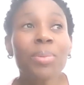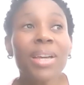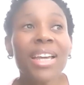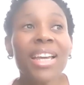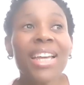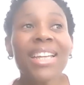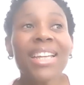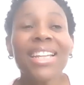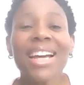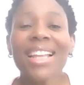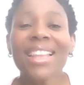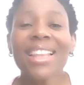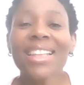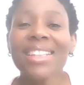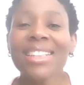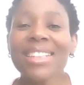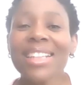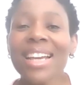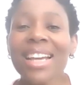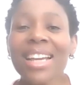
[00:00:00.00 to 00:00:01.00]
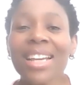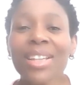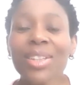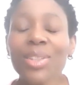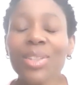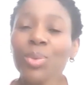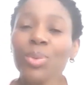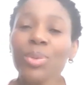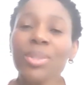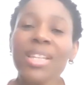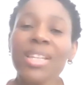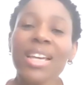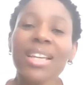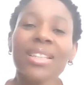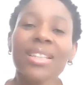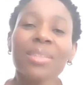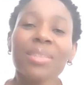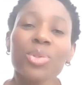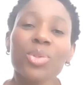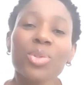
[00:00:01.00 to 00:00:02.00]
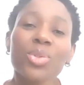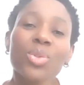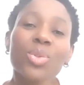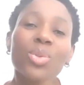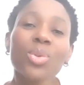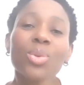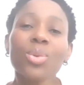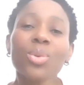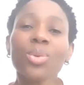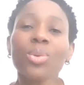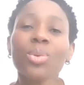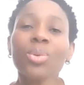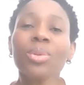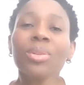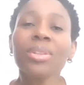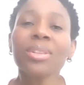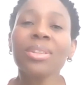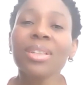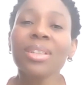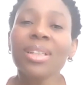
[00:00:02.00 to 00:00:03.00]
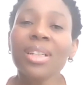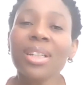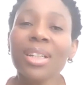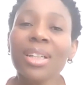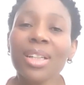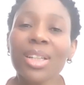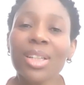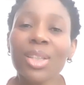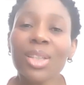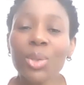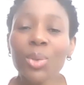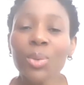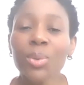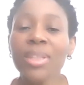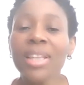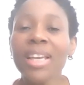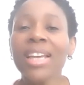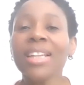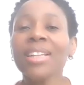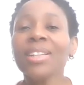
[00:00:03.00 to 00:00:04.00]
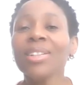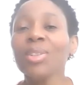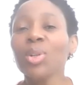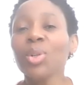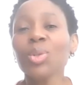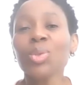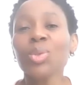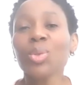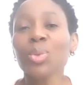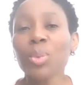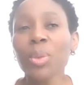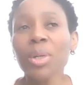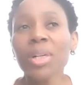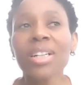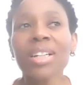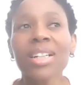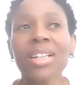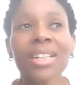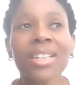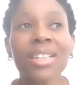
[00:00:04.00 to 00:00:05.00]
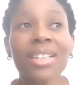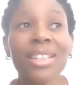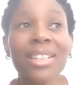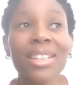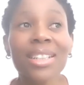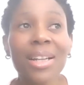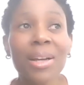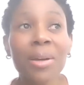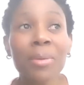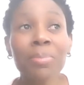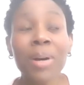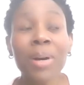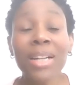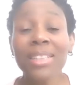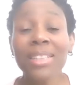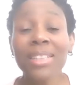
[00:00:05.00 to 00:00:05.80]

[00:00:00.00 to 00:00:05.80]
any other day you take them to school, you then go to work. But